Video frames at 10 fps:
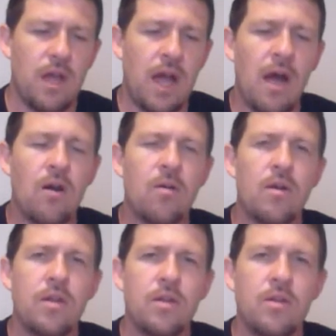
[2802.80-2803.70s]
I'll,
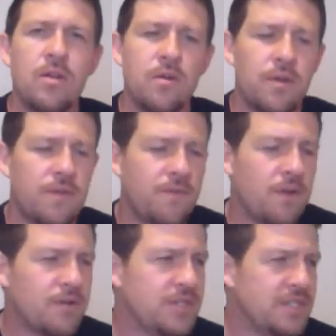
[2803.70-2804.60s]
you know, if
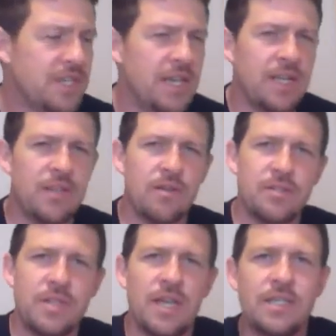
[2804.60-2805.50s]
there's sin and there's
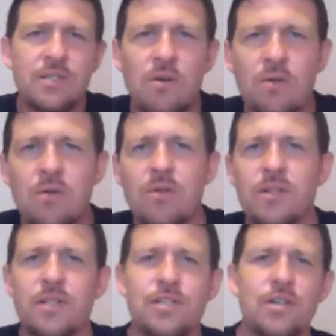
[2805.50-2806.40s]
things going on
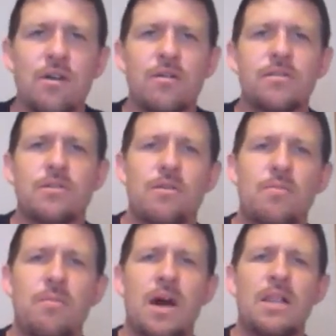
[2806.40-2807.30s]
in the church or
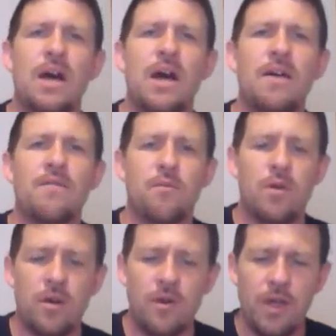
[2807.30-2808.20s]
in my life,
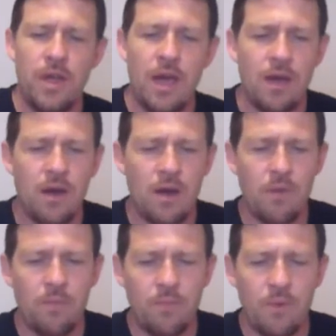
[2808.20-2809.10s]
well,
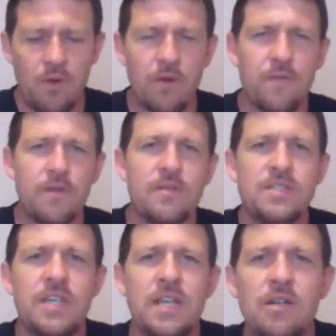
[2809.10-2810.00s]
um, you know, if there's
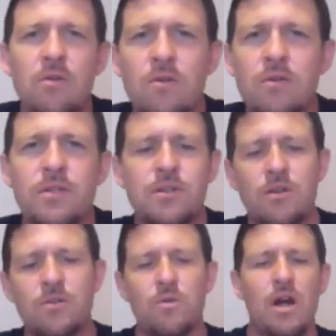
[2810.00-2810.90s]
sin going on in the
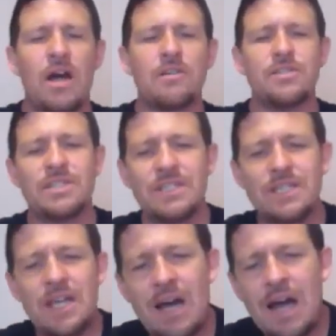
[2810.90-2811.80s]
church, well, I'll just,
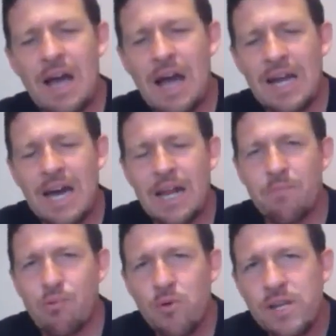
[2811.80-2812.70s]
I, I gotta
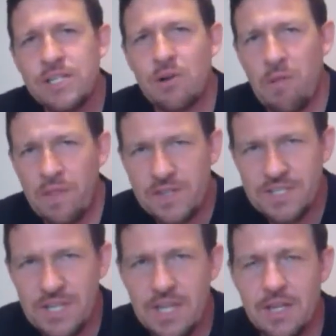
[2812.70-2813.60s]
preach on the
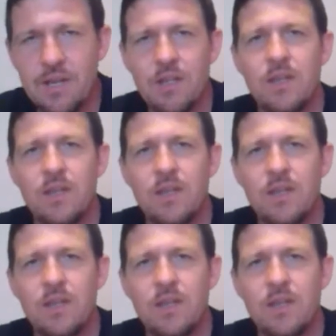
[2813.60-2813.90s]
sin.